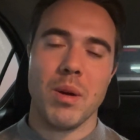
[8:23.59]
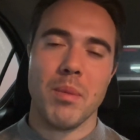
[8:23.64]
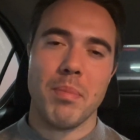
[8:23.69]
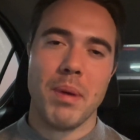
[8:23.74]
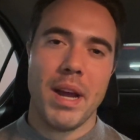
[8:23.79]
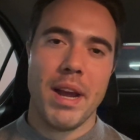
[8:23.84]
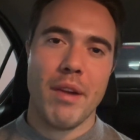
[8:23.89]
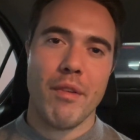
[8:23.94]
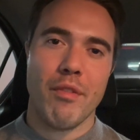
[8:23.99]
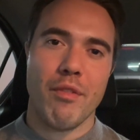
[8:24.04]

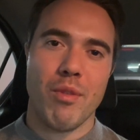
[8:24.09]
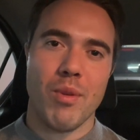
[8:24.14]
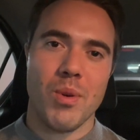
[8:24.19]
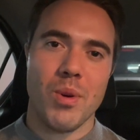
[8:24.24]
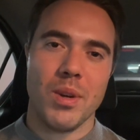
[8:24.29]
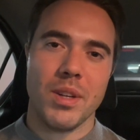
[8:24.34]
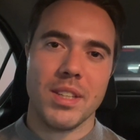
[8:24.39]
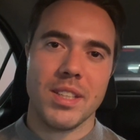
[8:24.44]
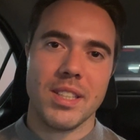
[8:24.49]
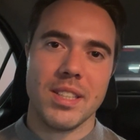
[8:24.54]
Pay it
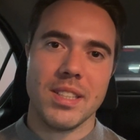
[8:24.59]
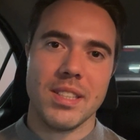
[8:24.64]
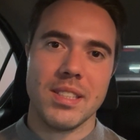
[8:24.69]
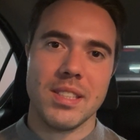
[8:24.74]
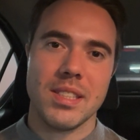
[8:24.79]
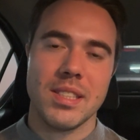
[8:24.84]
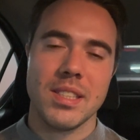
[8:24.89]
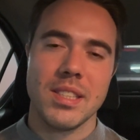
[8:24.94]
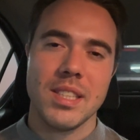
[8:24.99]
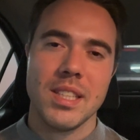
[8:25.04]
forward,
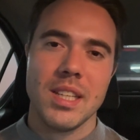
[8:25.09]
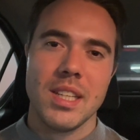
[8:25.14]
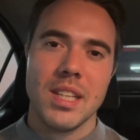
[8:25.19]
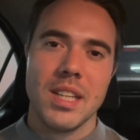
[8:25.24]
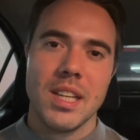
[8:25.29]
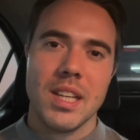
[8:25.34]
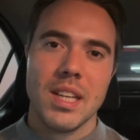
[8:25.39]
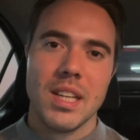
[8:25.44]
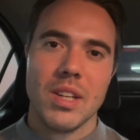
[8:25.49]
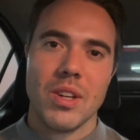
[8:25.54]
because
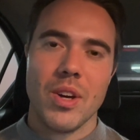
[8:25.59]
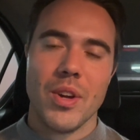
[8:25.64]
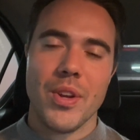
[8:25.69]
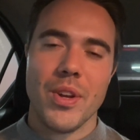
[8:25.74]
God